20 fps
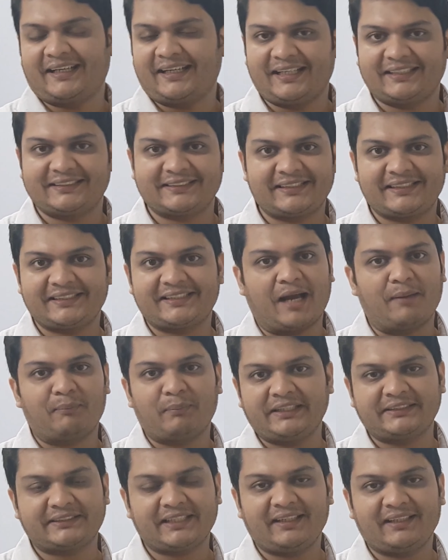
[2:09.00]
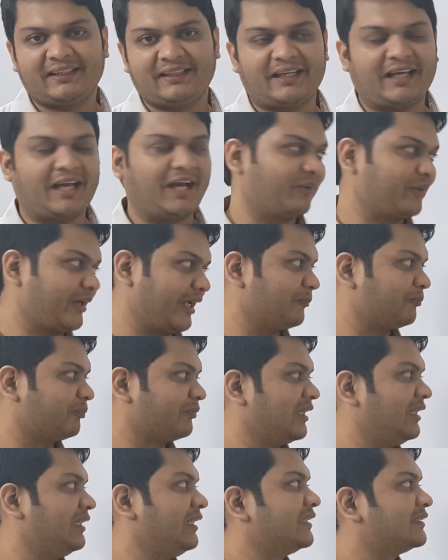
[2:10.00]
Isn't it amazing? Okay,
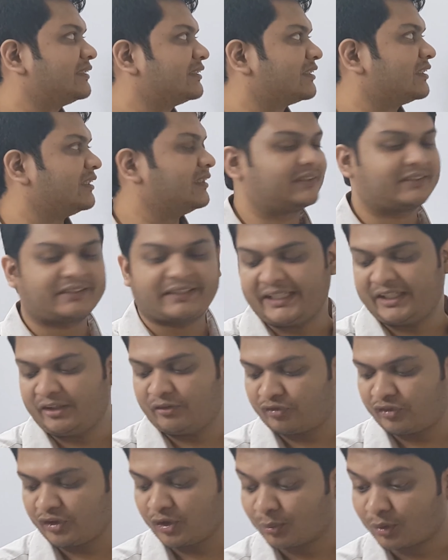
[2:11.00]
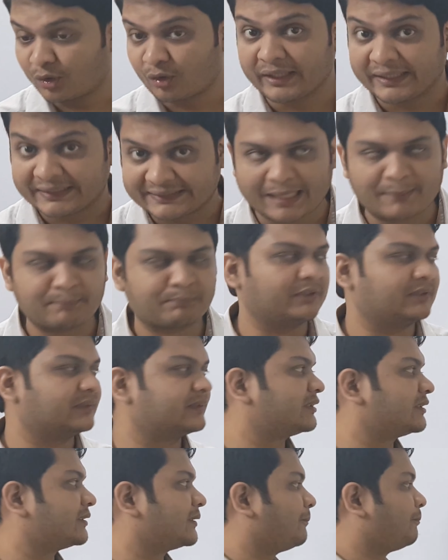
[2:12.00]
let's see a few more
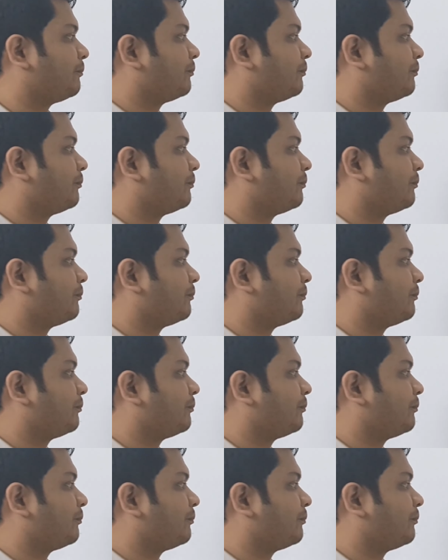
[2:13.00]
examples.